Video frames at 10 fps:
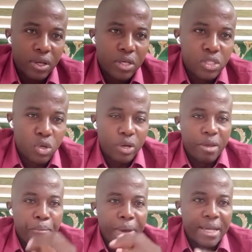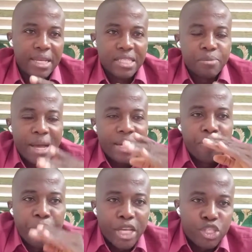So the mechanism and the
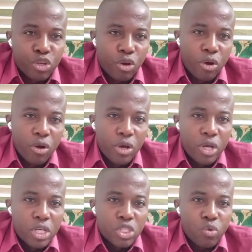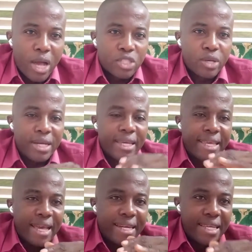measure to actually
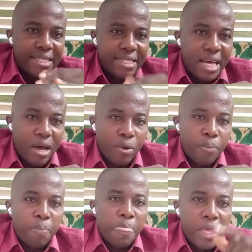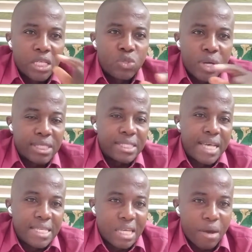get this down is to
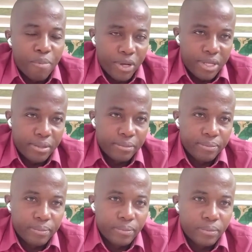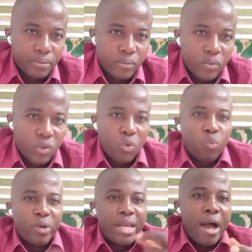exercise our body.
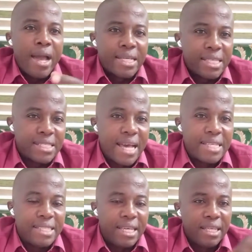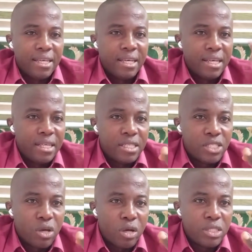Without exercising, the
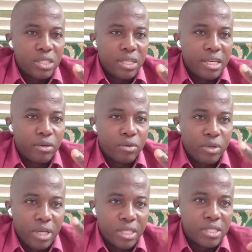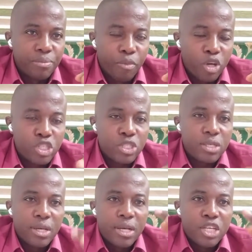salt in, is much
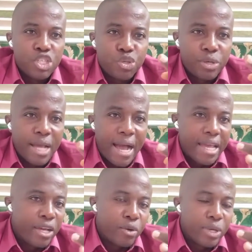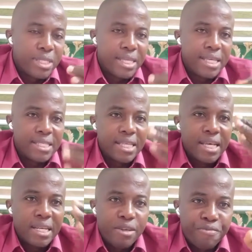sugar increases,
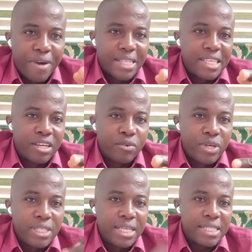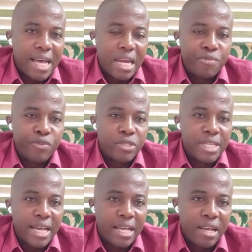the fat increases, and if you
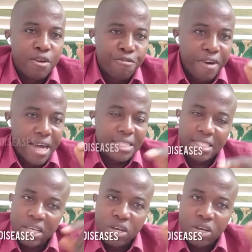check, fat